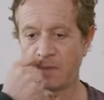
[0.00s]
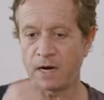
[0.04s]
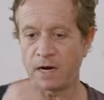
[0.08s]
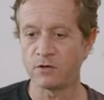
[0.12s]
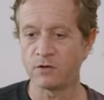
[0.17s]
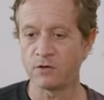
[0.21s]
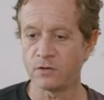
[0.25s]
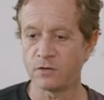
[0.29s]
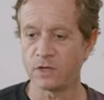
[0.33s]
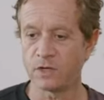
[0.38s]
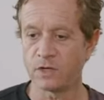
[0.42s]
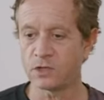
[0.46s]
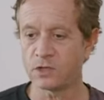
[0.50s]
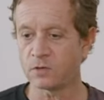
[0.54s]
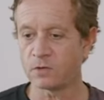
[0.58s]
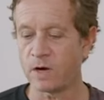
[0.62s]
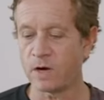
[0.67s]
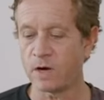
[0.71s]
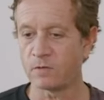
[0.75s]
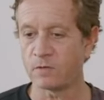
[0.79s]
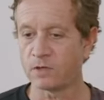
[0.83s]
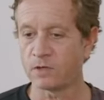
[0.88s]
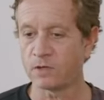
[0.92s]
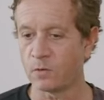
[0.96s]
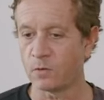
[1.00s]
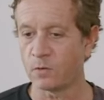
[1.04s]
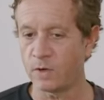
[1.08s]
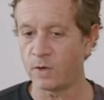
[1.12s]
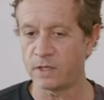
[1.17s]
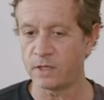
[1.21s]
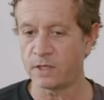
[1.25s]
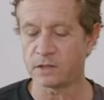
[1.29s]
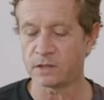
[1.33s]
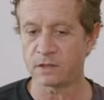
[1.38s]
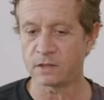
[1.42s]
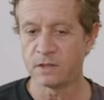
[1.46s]
Shore meant any harm by
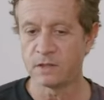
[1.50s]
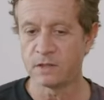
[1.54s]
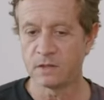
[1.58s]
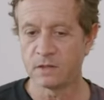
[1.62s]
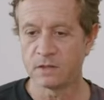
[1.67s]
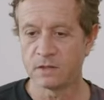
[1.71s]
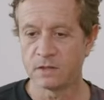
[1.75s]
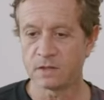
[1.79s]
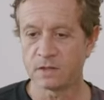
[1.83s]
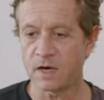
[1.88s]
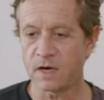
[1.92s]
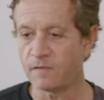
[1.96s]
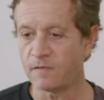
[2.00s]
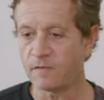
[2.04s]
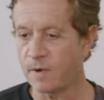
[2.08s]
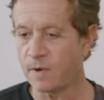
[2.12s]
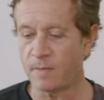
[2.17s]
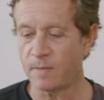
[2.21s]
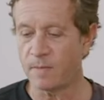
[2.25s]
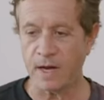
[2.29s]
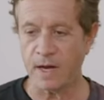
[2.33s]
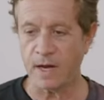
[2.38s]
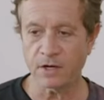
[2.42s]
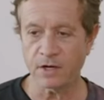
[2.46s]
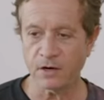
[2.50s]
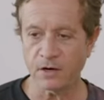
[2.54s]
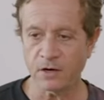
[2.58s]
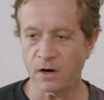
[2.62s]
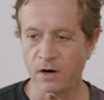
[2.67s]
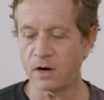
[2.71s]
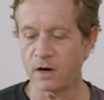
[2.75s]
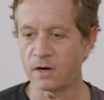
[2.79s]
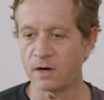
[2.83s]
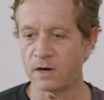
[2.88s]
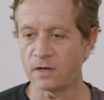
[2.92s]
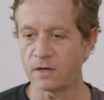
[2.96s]
this. If anything, it's a loving
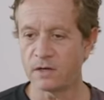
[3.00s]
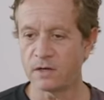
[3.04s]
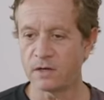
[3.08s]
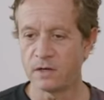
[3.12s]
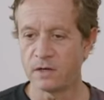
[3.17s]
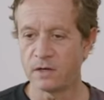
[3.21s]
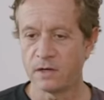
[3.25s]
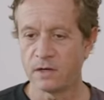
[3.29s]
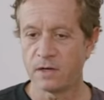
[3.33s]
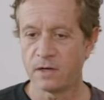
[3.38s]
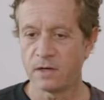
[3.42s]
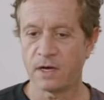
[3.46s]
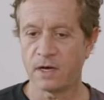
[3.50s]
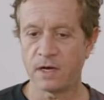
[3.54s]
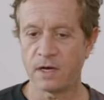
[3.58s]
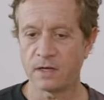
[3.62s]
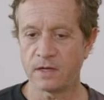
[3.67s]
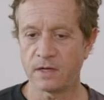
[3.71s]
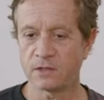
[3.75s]
tribute to Richard Simmons,